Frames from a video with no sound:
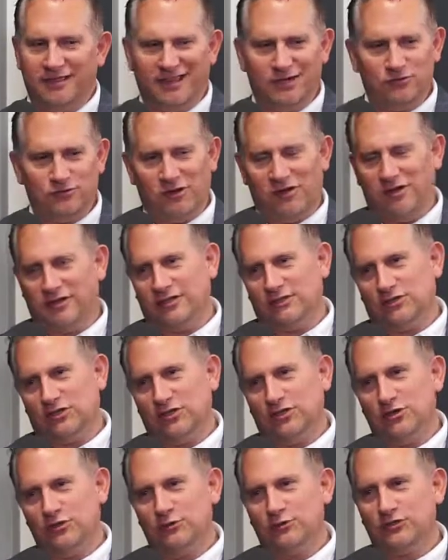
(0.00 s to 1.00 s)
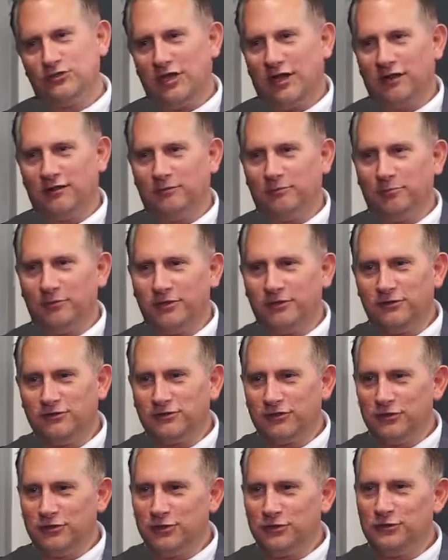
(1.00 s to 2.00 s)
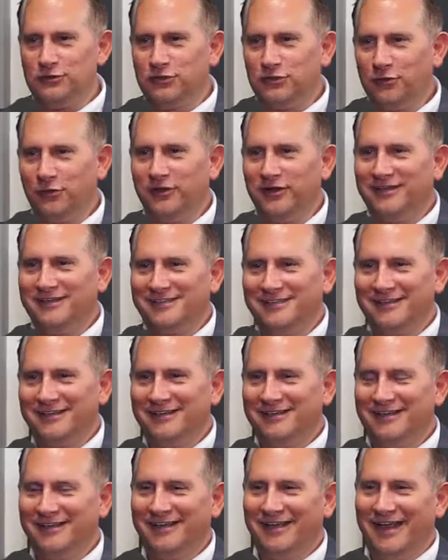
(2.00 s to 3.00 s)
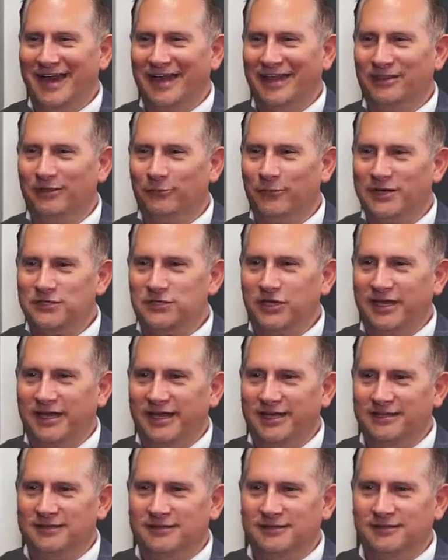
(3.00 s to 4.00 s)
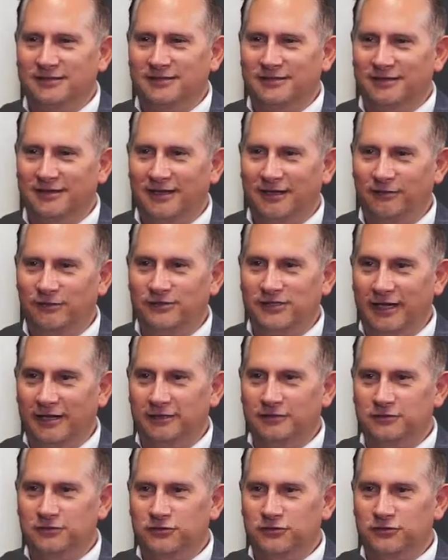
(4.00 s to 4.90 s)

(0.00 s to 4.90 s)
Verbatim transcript: They draw these huge dollar bills and huge coins, and the rich kids, it looks like